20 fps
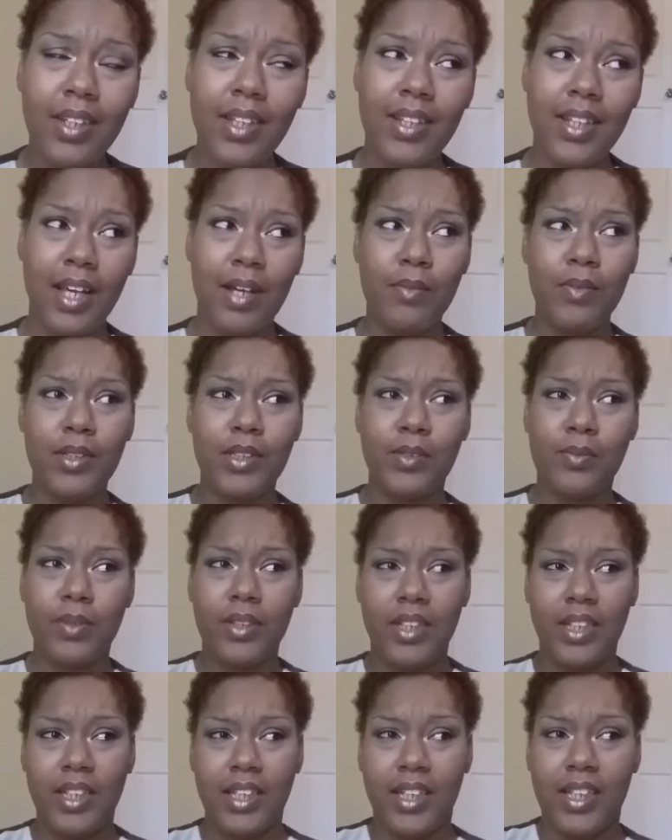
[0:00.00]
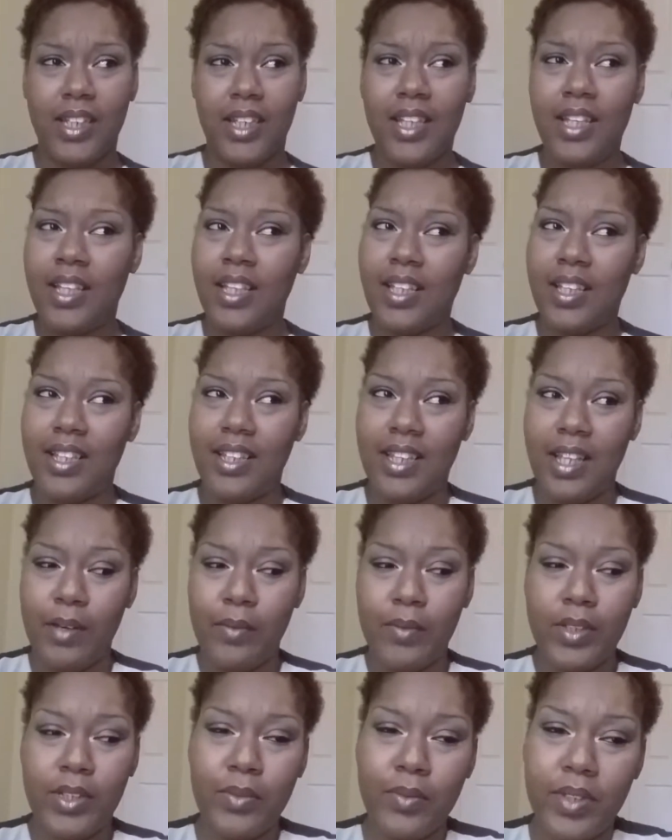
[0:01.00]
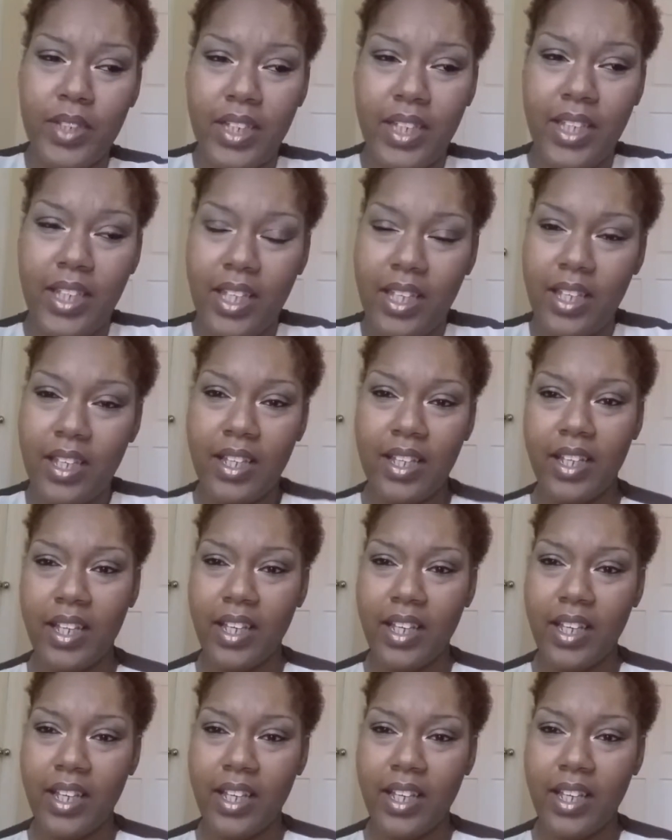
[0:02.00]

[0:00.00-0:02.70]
that was really it.